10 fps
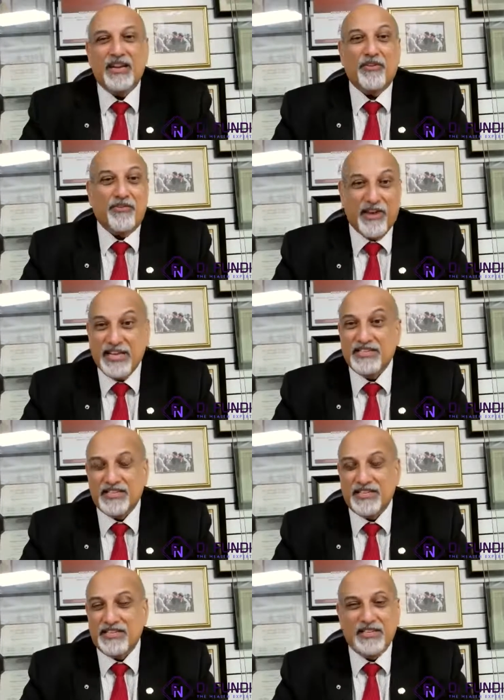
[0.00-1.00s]
Now,
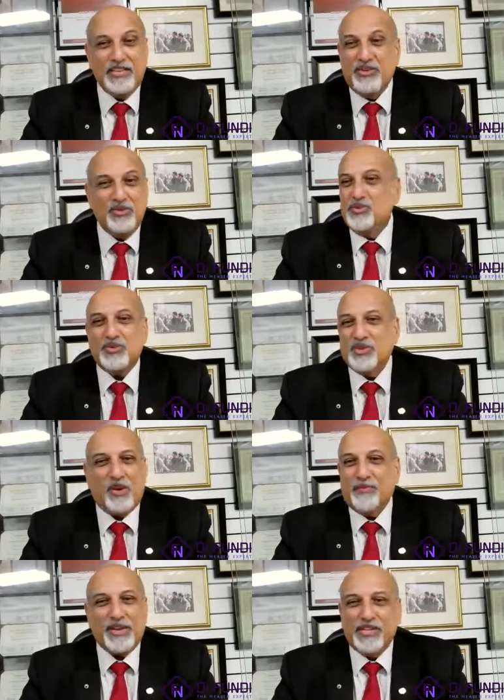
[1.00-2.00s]
Pfizer didn't use
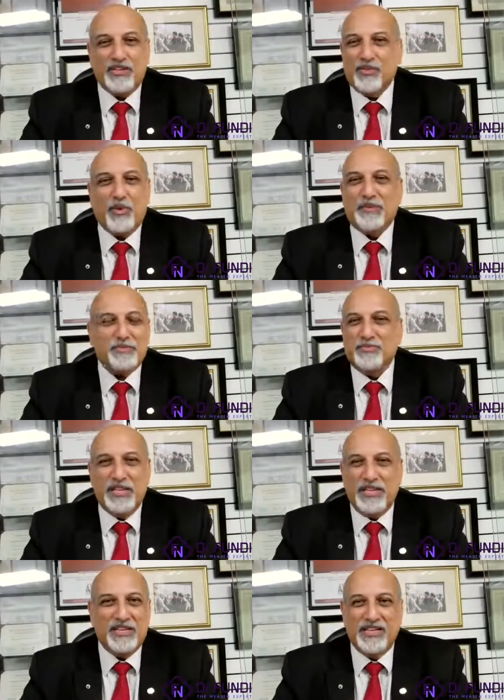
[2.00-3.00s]
Operation
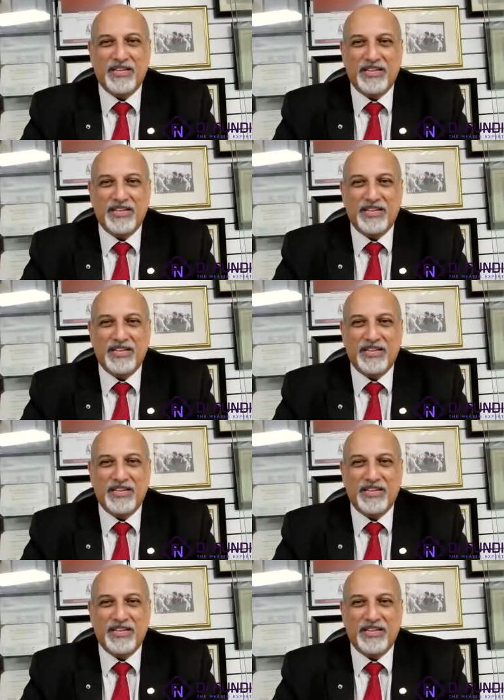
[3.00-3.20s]
Warpspeed.